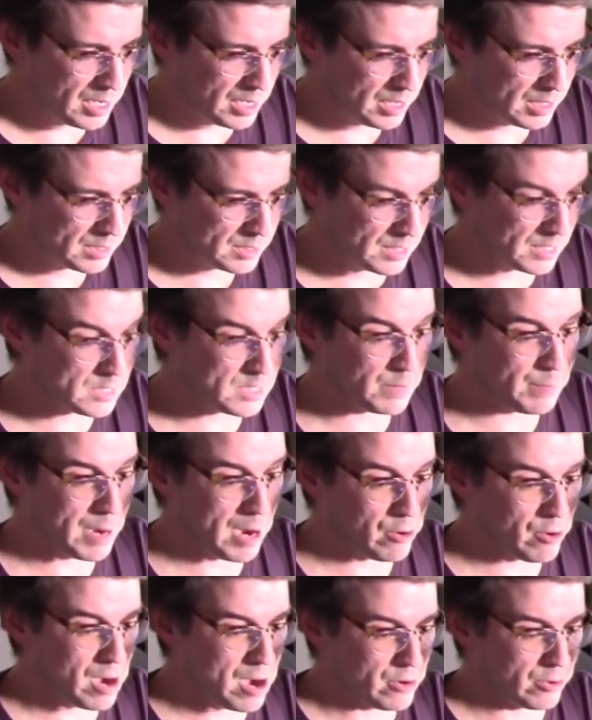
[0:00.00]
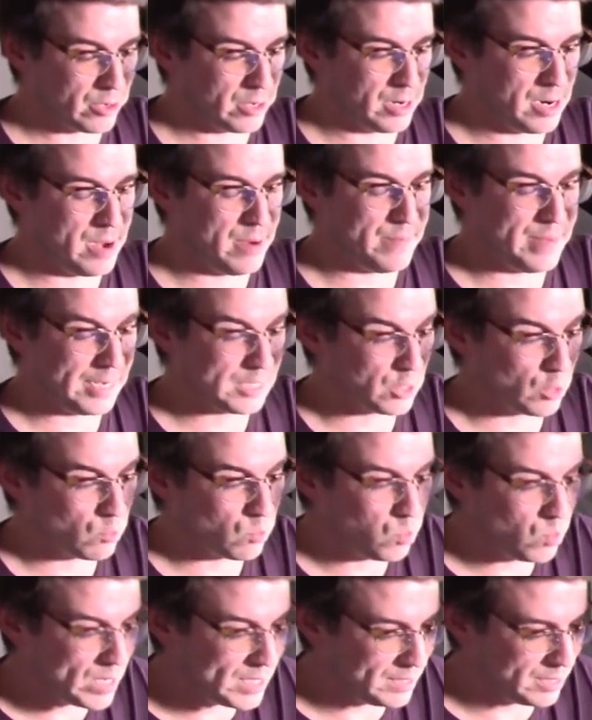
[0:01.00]
CNC Power Hour makes a
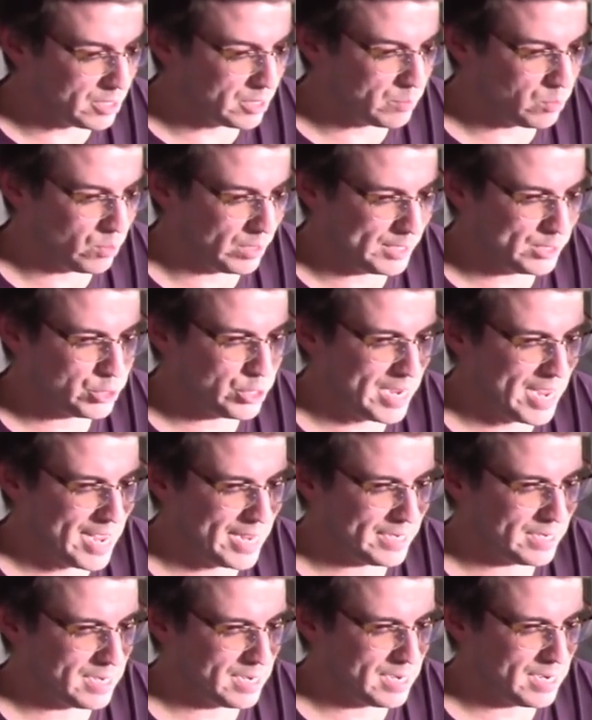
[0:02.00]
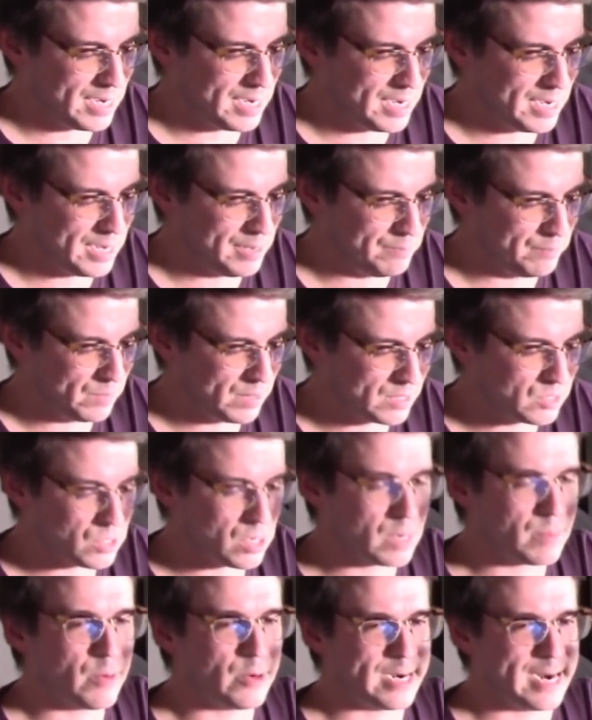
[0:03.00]
really good point in chat. Let's
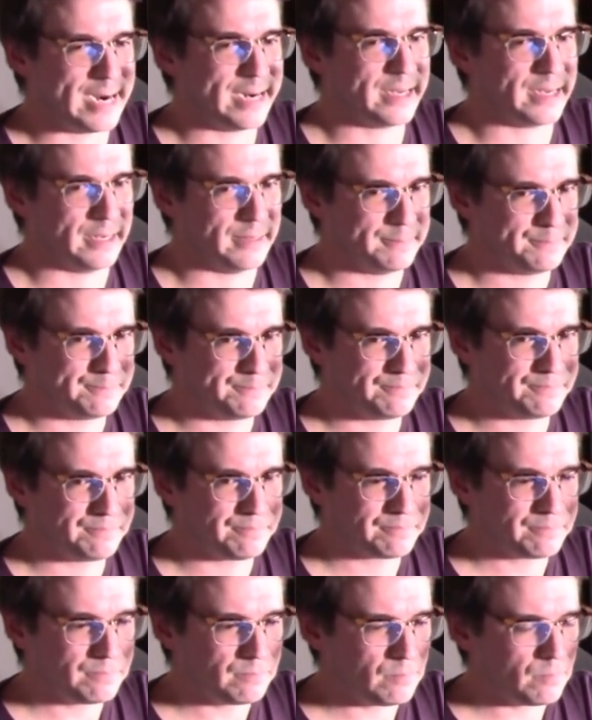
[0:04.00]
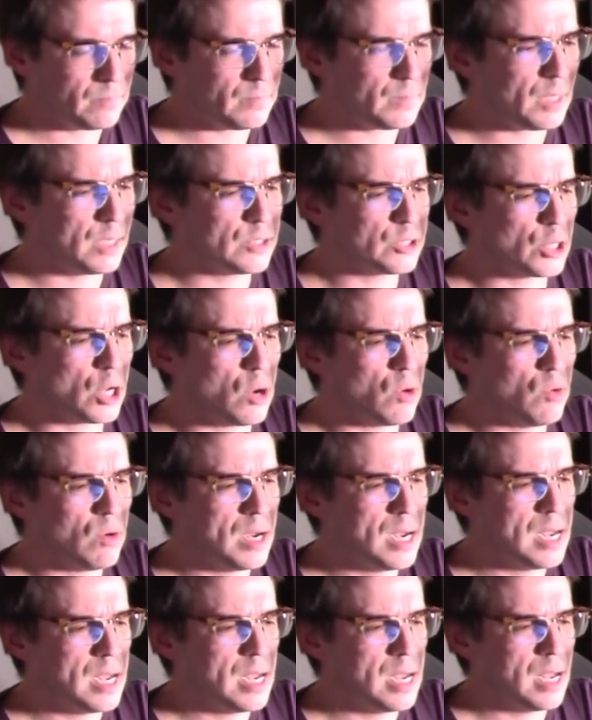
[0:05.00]
talk about etiquette. So
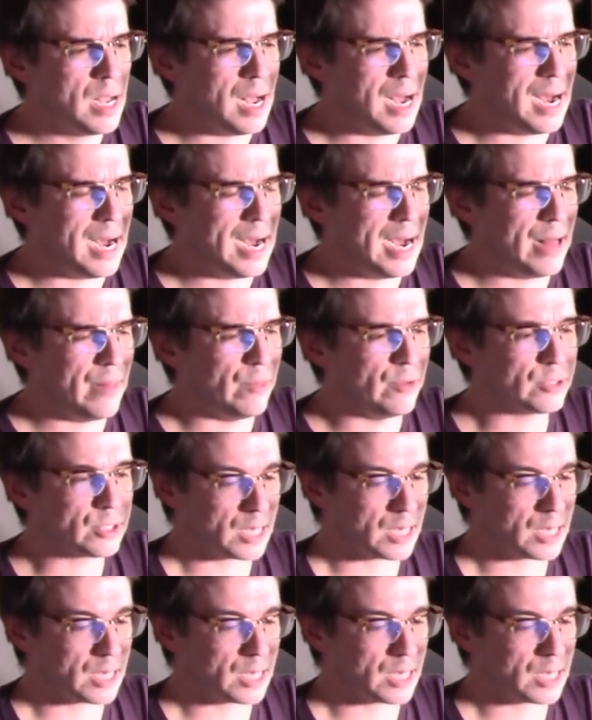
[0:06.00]
there's a